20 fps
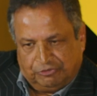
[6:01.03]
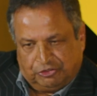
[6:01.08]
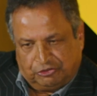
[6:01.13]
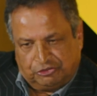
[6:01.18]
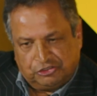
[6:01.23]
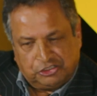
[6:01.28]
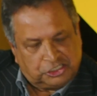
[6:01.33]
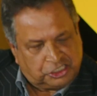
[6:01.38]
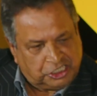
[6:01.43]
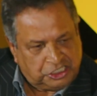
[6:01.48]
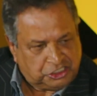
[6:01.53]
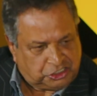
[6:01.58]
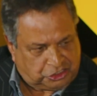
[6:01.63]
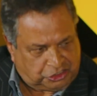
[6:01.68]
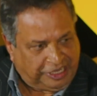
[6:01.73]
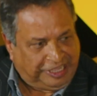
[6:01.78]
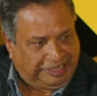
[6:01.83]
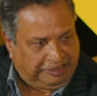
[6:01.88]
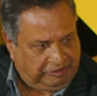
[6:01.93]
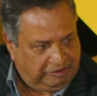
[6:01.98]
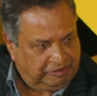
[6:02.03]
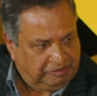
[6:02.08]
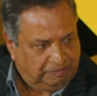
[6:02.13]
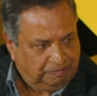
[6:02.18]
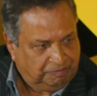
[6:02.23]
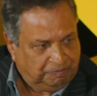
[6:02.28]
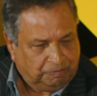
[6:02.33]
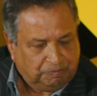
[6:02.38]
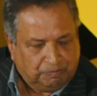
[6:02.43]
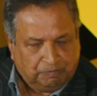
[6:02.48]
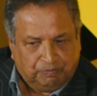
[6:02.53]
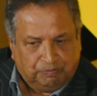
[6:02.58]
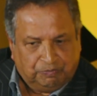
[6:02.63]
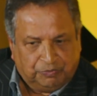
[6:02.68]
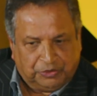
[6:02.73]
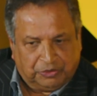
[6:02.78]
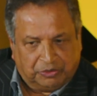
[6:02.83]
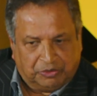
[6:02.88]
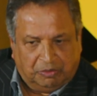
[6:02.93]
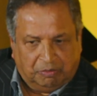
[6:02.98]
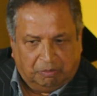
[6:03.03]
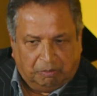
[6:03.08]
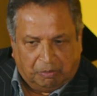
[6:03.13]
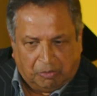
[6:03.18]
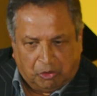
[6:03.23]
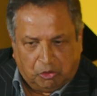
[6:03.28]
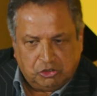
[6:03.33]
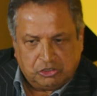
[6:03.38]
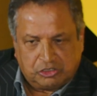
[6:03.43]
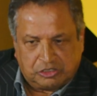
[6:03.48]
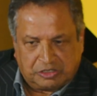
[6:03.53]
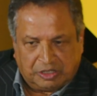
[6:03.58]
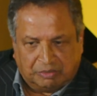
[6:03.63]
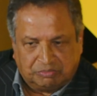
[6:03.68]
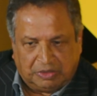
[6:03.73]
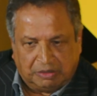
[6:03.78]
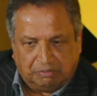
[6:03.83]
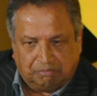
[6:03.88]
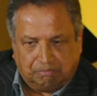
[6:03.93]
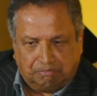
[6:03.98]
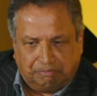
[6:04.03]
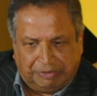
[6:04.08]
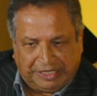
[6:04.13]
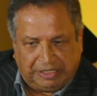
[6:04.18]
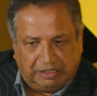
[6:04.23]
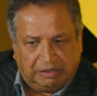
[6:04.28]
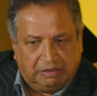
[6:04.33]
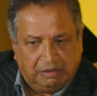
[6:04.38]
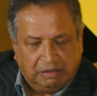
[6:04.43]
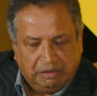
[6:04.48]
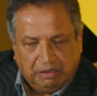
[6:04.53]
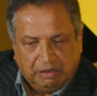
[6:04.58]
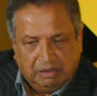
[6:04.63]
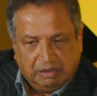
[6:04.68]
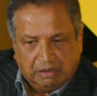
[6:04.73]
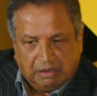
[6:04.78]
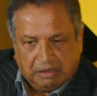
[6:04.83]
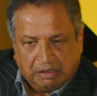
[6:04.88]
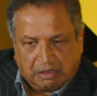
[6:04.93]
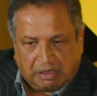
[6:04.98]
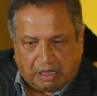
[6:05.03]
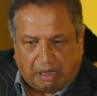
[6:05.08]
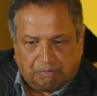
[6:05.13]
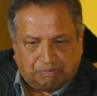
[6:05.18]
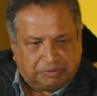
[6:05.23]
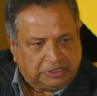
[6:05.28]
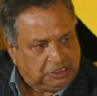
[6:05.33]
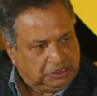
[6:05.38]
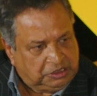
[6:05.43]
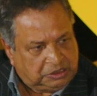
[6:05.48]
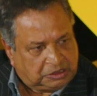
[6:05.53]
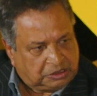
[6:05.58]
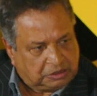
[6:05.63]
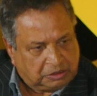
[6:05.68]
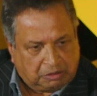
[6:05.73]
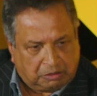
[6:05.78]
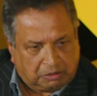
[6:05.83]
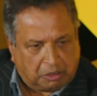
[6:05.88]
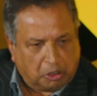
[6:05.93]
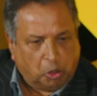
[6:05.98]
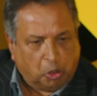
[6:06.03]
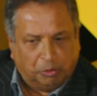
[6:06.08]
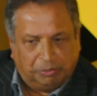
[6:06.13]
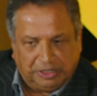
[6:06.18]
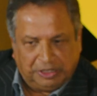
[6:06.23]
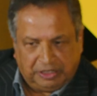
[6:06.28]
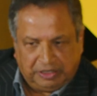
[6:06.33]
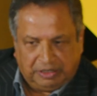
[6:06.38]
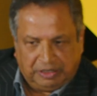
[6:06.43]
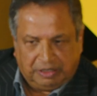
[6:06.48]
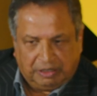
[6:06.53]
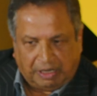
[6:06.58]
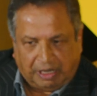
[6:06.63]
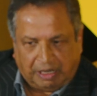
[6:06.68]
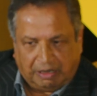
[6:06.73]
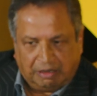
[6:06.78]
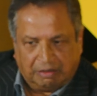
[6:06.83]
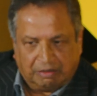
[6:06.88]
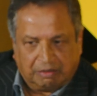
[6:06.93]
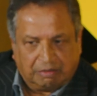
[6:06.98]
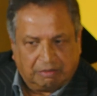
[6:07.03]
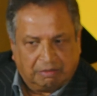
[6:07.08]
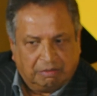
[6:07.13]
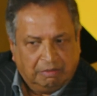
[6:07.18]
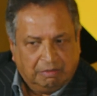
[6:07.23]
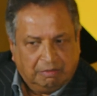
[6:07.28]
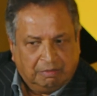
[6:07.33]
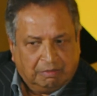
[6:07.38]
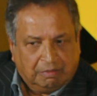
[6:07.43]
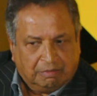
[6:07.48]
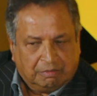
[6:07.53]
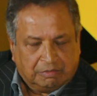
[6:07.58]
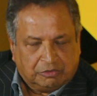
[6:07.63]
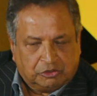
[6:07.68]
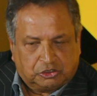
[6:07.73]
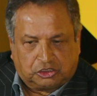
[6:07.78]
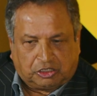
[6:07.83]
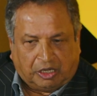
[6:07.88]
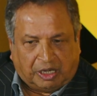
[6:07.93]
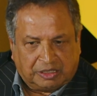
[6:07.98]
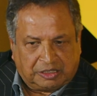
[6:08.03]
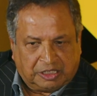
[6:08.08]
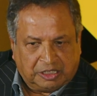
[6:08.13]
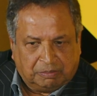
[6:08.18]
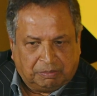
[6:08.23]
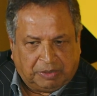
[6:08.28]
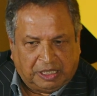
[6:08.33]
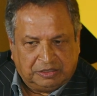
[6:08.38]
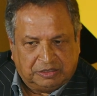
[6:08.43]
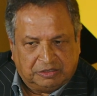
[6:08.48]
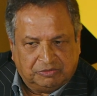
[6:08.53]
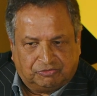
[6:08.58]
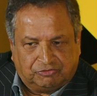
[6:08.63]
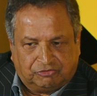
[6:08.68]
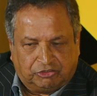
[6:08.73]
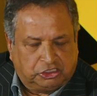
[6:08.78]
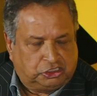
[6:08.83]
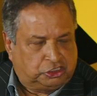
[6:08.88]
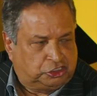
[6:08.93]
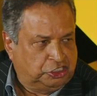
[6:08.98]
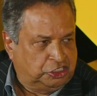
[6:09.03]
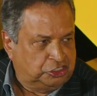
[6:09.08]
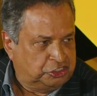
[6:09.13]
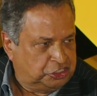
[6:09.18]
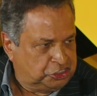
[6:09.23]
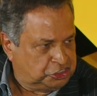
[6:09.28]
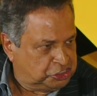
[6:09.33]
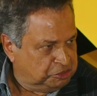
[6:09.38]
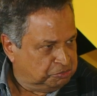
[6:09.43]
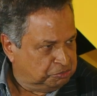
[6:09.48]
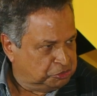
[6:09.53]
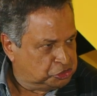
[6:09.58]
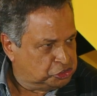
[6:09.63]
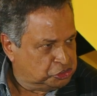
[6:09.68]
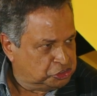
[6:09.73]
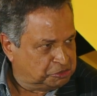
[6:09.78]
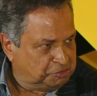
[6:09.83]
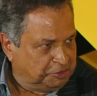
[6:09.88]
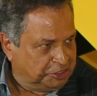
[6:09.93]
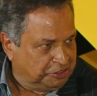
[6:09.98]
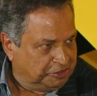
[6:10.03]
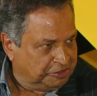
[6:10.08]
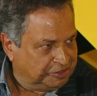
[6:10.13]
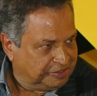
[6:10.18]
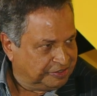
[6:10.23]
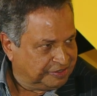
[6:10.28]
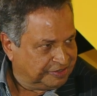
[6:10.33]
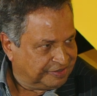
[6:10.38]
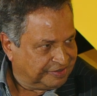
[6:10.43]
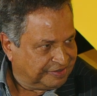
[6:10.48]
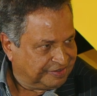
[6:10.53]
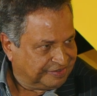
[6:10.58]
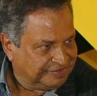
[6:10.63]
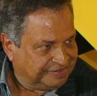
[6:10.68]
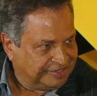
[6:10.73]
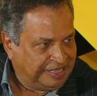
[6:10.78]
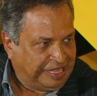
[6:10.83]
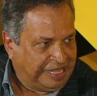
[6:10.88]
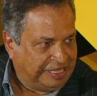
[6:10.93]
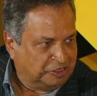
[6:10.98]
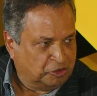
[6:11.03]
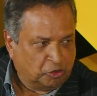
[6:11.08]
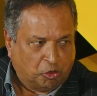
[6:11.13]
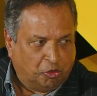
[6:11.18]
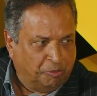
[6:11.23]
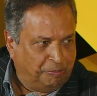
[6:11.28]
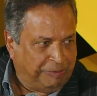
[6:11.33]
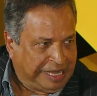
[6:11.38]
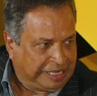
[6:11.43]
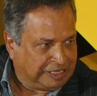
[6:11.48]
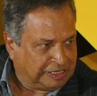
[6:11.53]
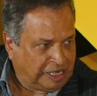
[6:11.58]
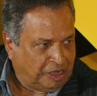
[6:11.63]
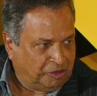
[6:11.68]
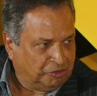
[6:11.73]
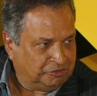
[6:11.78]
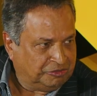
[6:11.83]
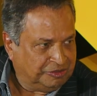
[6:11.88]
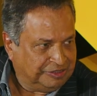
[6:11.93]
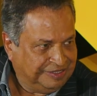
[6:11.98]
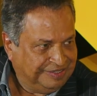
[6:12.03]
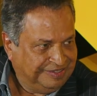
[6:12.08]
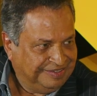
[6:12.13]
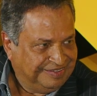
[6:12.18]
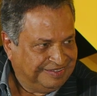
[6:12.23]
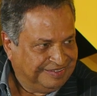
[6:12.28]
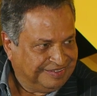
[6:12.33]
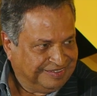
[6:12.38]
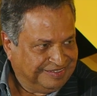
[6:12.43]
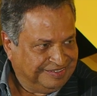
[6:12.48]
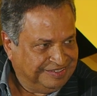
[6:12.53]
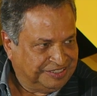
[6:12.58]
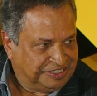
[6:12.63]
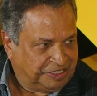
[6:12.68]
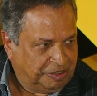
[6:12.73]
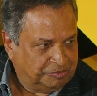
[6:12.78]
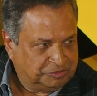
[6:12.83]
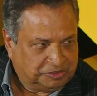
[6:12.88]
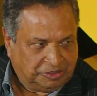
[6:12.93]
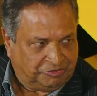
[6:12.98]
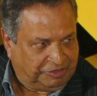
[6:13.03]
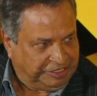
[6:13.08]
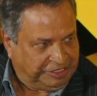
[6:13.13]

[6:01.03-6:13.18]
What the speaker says: recent trend, most of the big companies globally are started by the first generation businessmen. They had no background in terms of